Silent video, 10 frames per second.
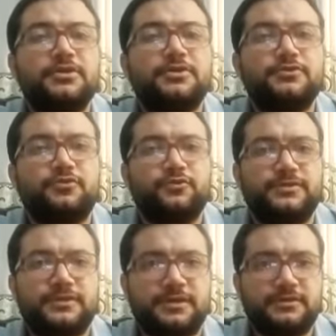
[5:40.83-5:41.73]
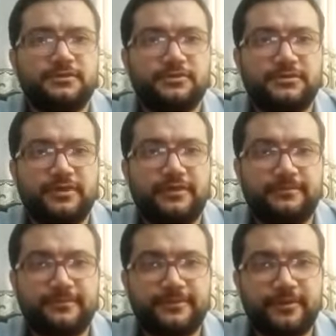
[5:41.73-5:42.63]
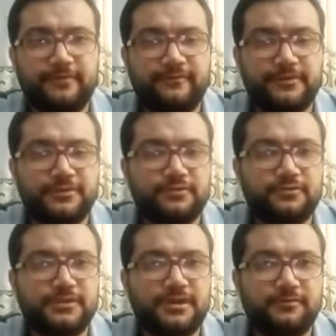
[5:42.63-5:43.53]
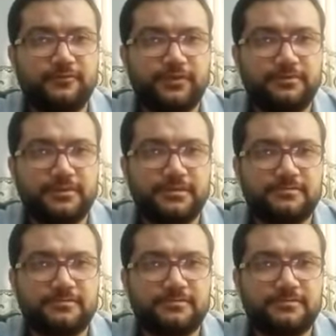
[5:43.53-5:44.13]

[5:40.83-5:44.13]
So we start when we have patient with hypovolemia,